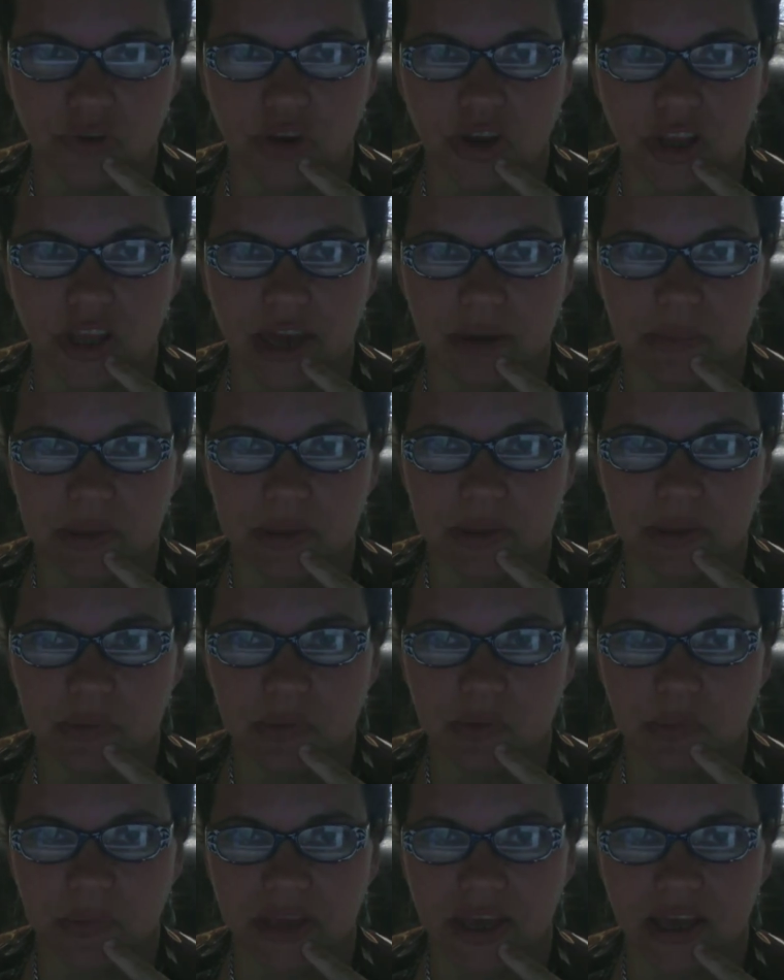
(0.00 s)
a lot of people
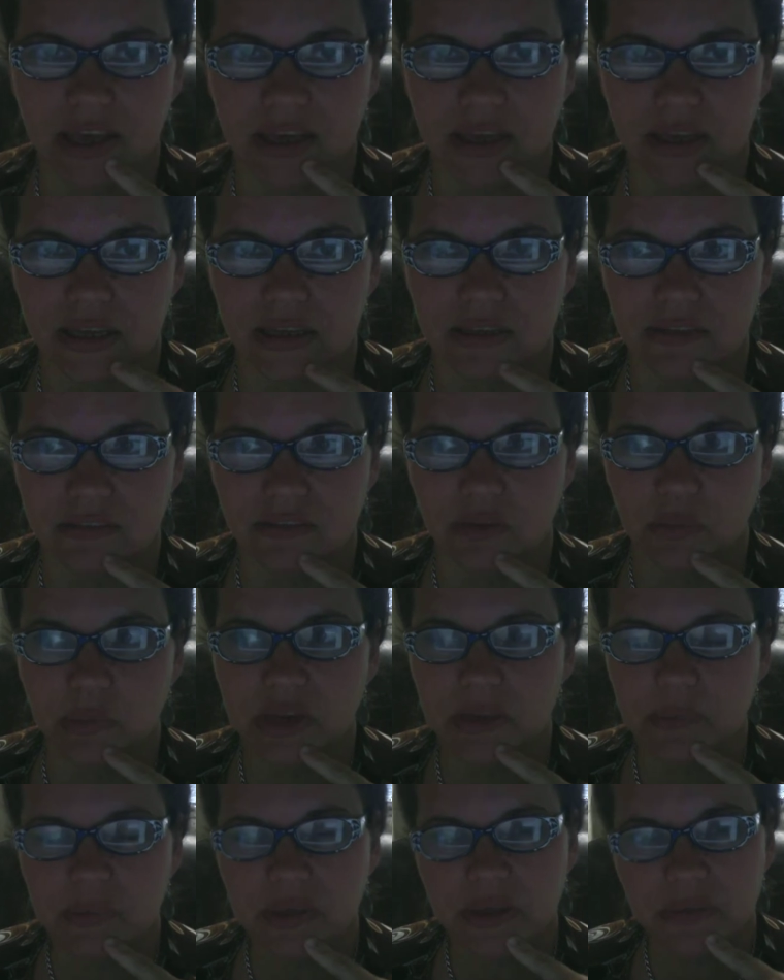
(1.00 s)
because so
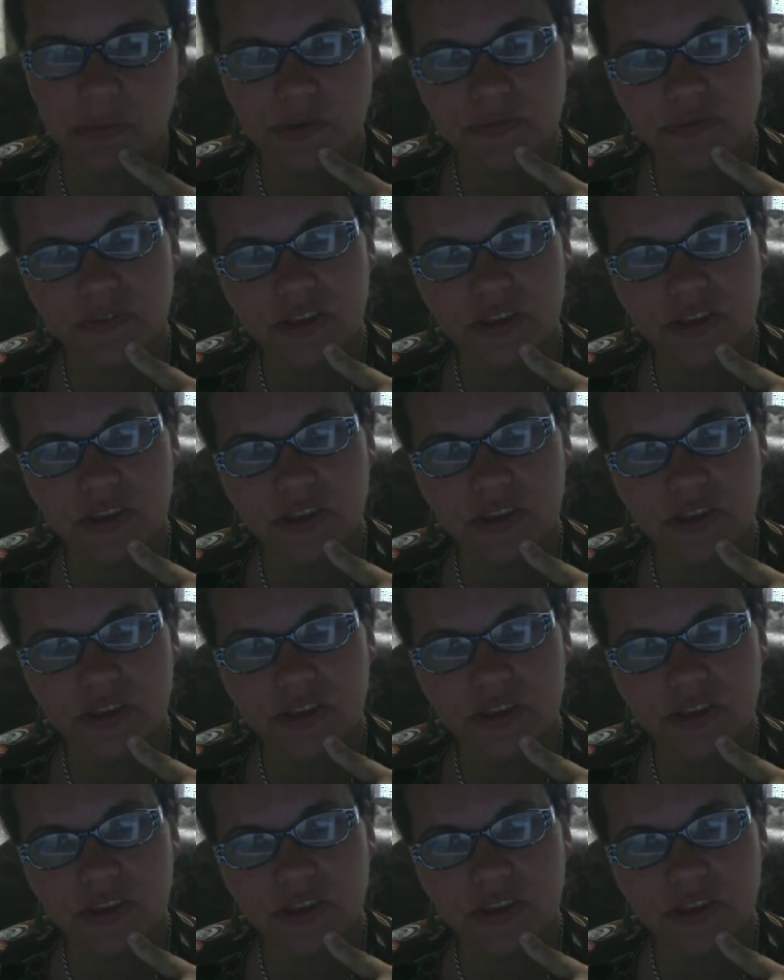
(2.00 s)
many people